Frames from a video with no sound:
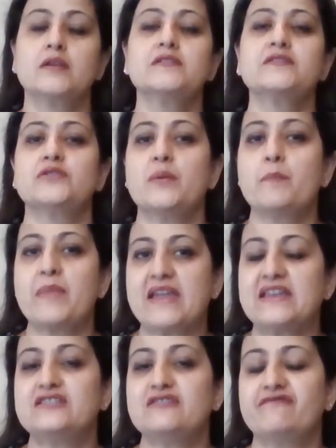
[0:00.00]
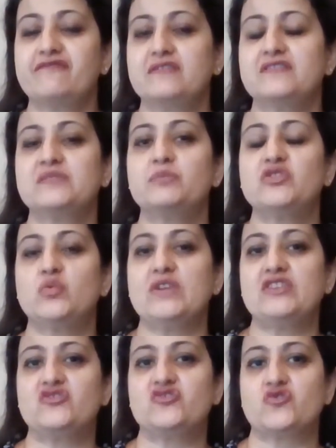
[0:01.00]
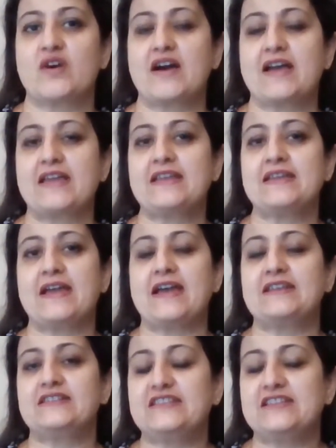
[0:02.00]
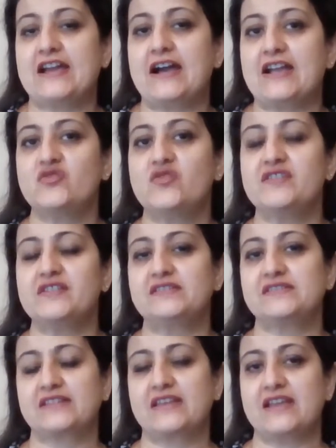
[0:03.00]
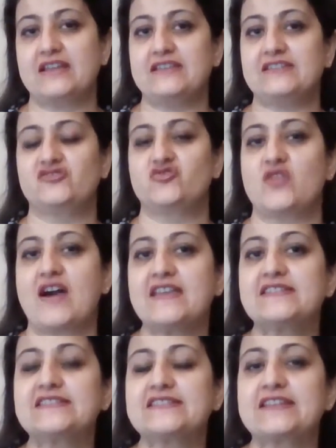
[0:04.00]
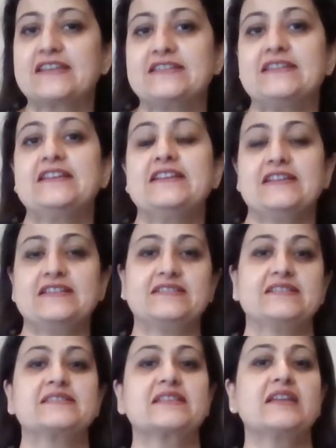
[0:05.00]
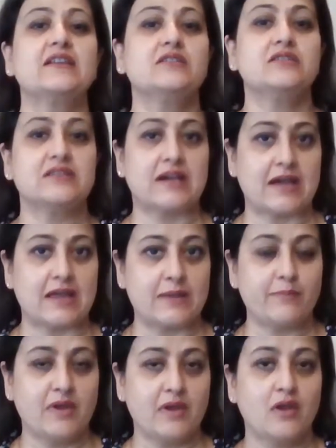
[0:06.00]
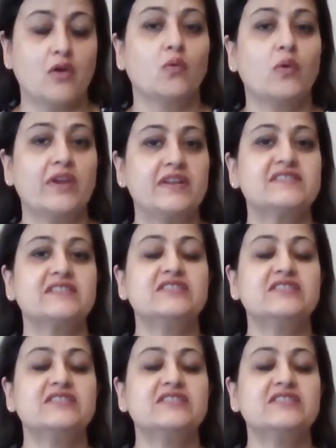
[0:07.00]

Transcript: So the main difference between dry and dehydrated skin is dry skin is a skin type, whereas a